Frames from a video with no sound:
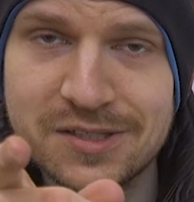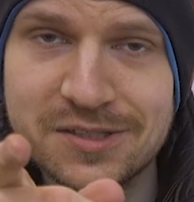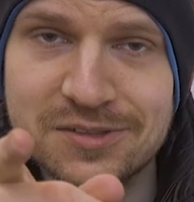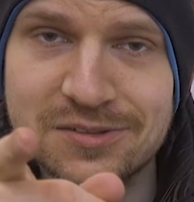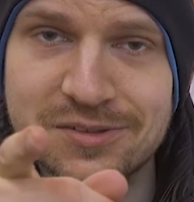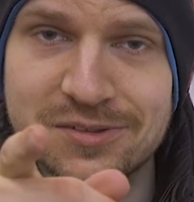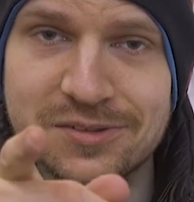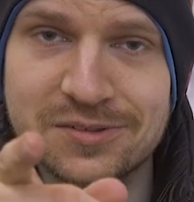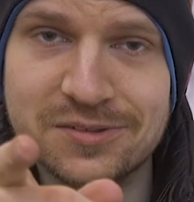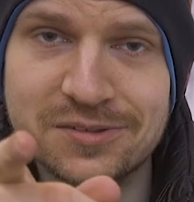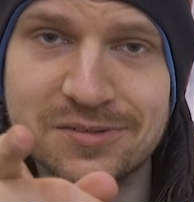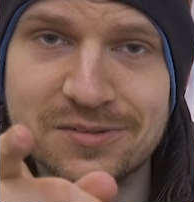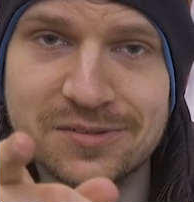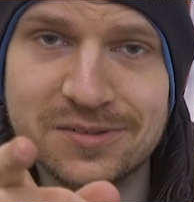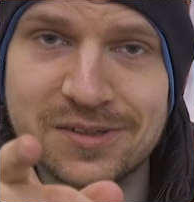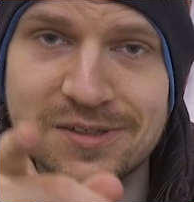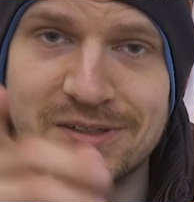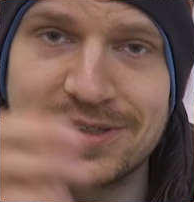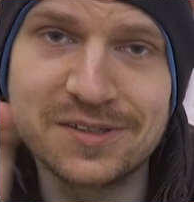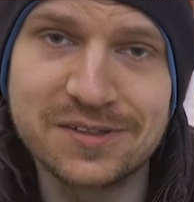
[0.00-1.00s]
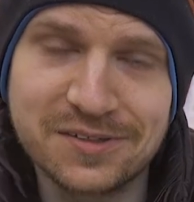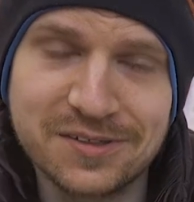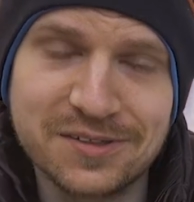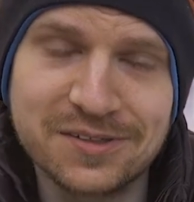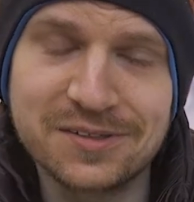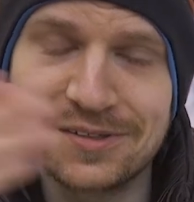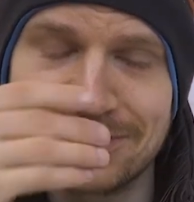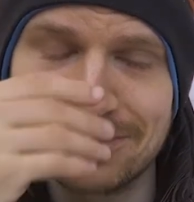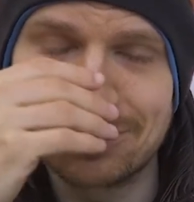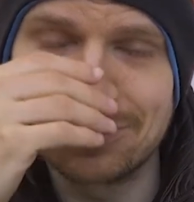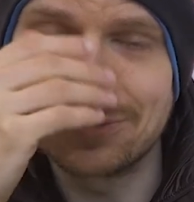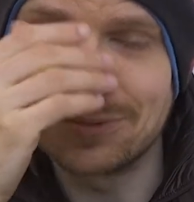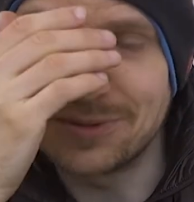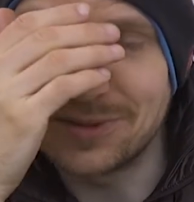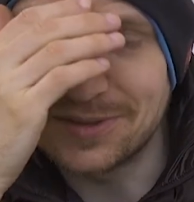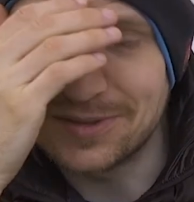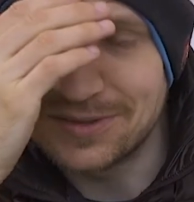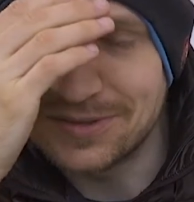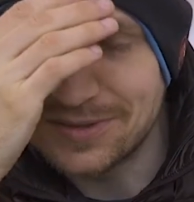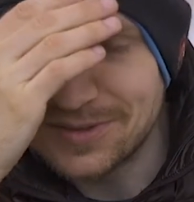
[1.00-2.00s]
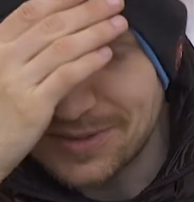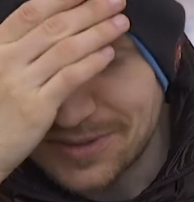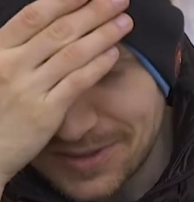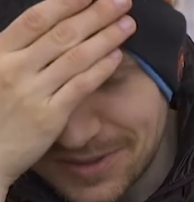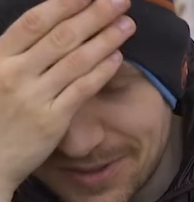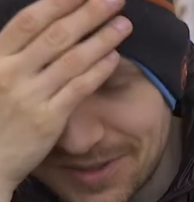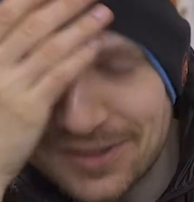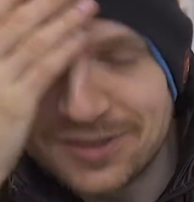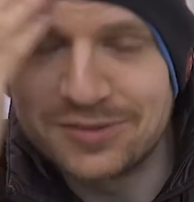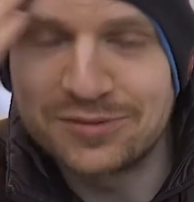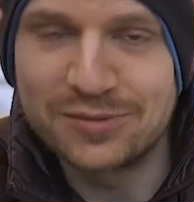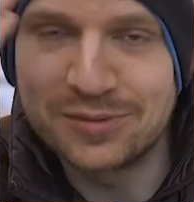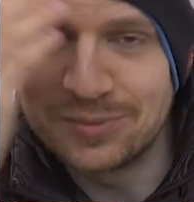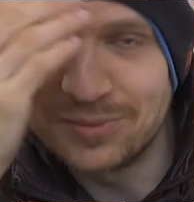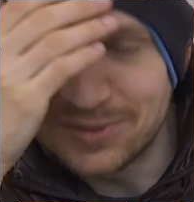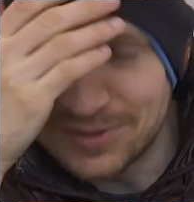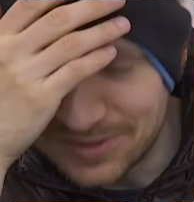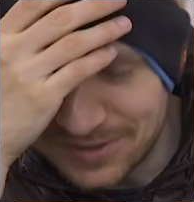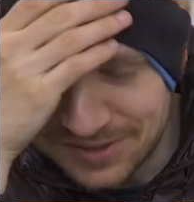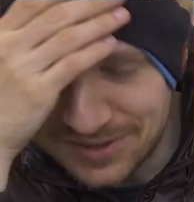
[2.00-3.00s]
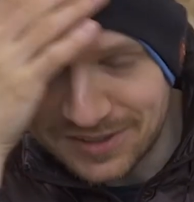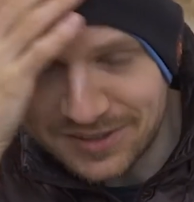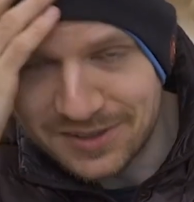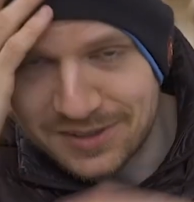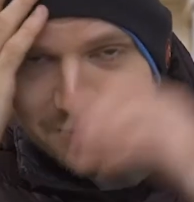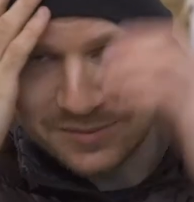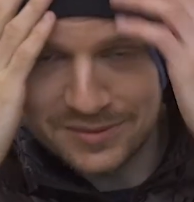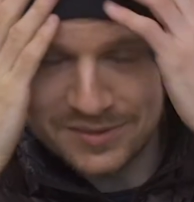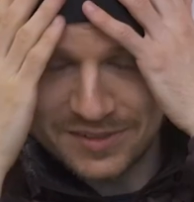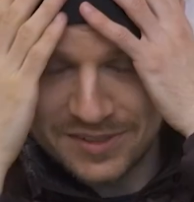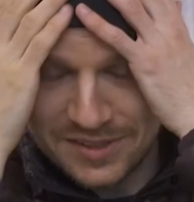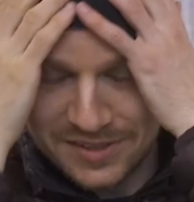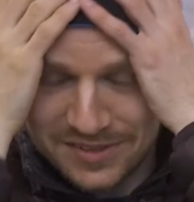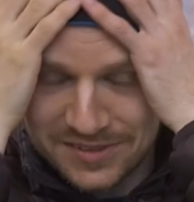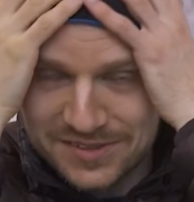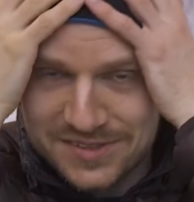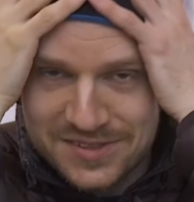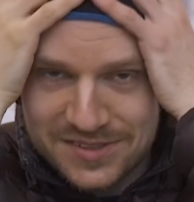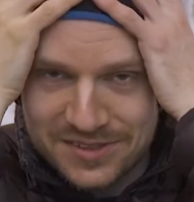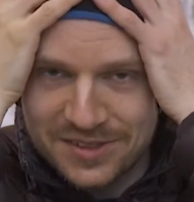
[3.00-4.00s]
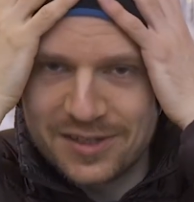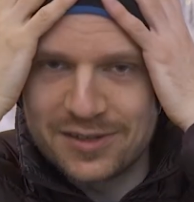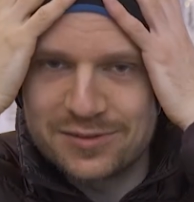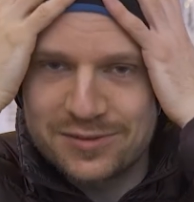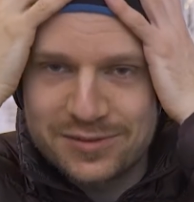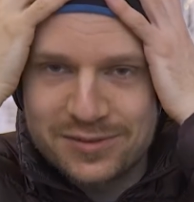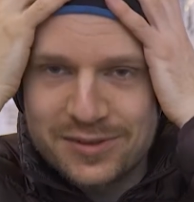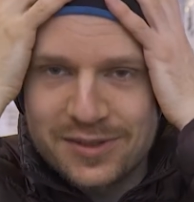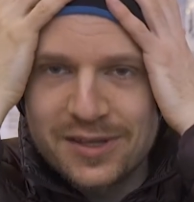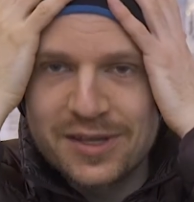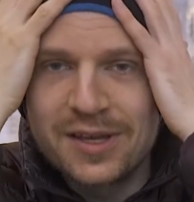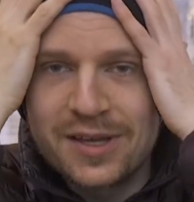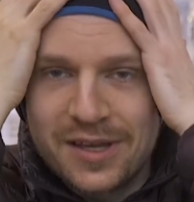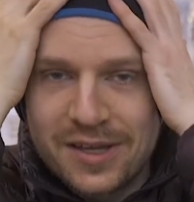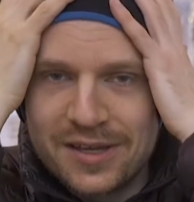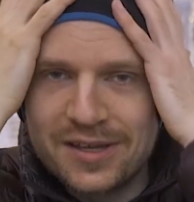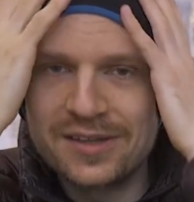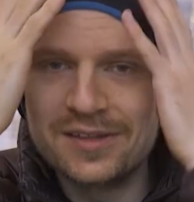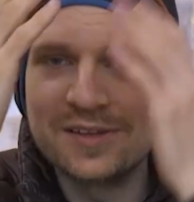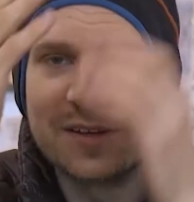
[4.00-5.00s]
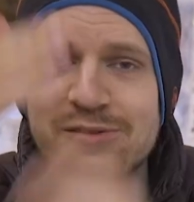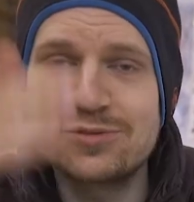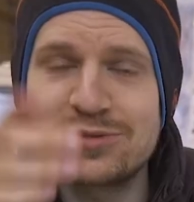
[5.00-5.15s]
So yeah, I think everyone is familiar with that stuff. And I